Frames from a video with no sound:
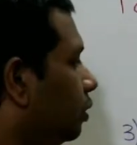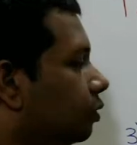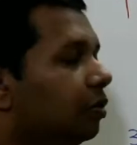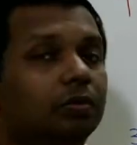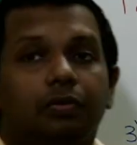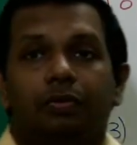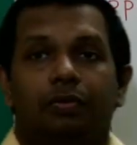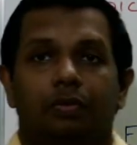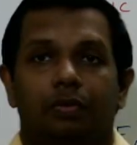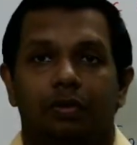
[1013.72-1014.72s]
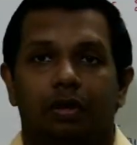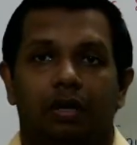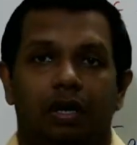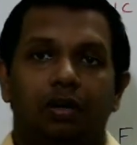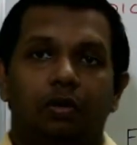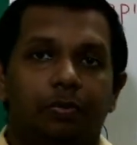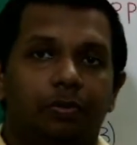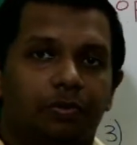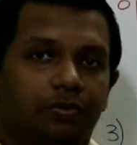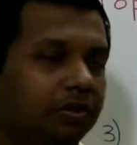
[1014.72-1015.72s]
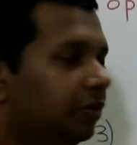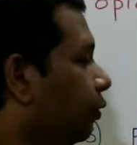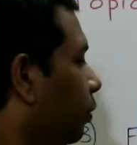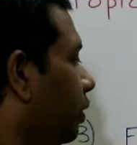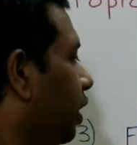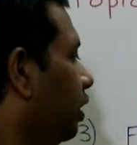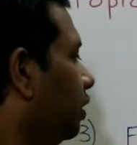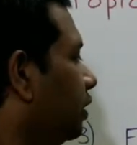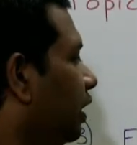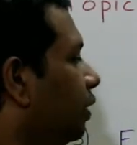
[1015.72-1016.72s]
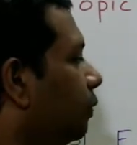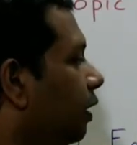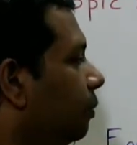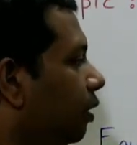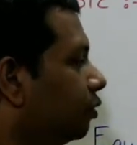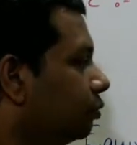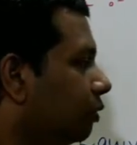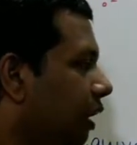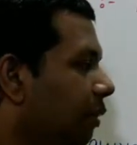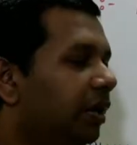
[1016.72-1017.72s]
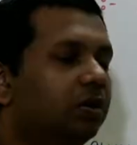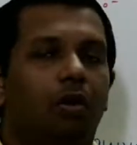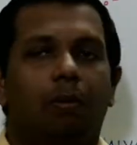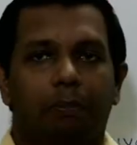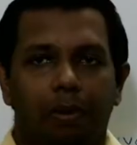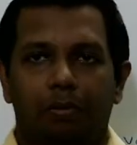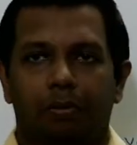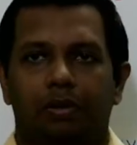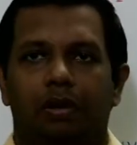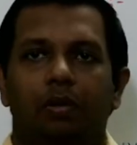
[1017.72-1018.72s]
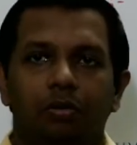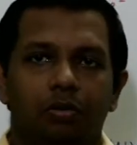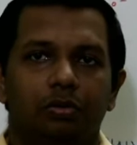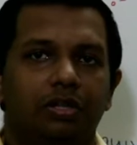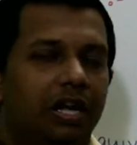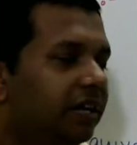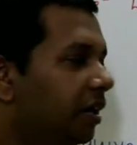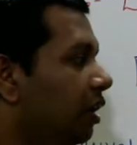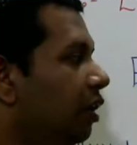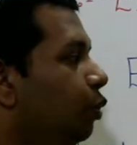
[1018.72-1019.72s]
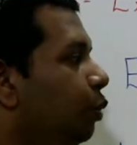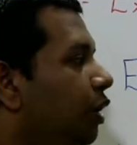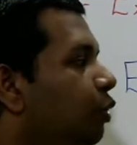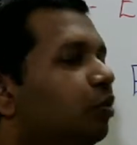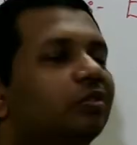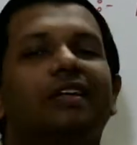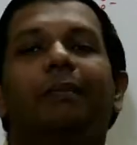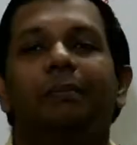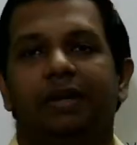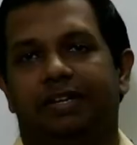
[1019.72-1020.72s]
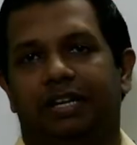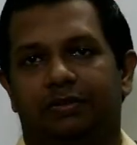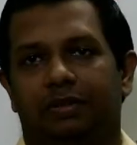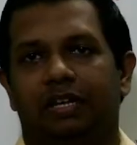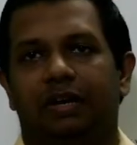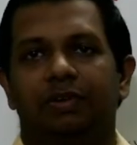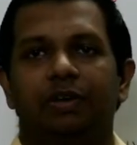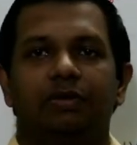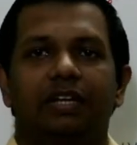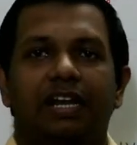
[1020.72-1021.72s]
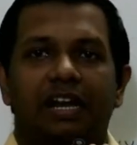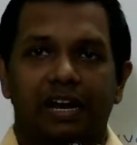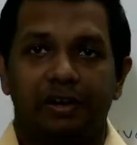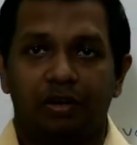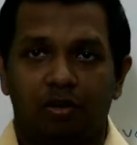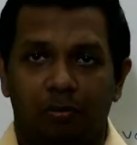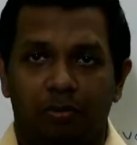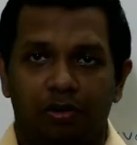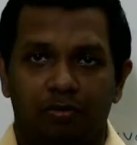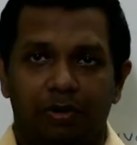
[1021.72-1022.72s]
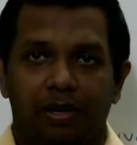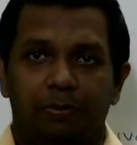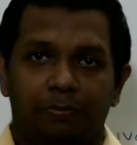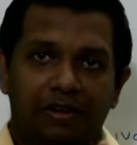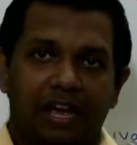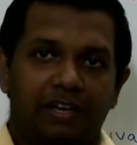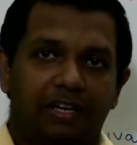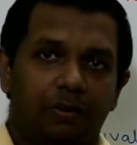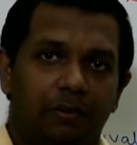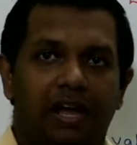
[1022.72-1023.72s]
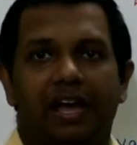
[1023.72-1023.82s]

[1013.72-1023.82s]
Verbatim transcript: so uh, I hope you could see the formula the equivalent mass of ionic compound how to do that you need to sum it actually we know that an ionic compound is made up of cation